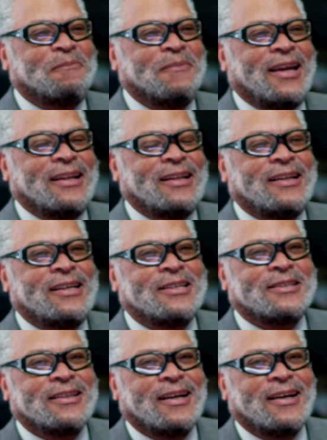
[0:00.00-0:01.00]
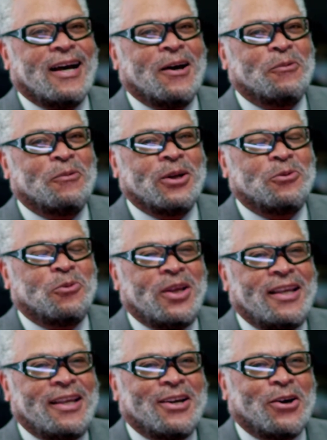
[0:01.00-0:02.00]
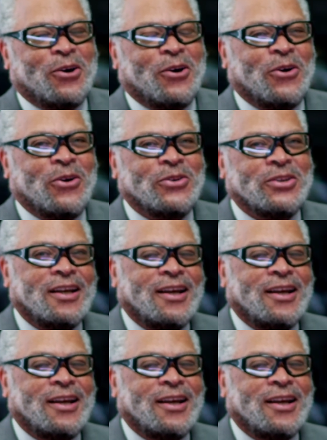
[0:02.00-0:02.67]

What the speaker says: it is what we call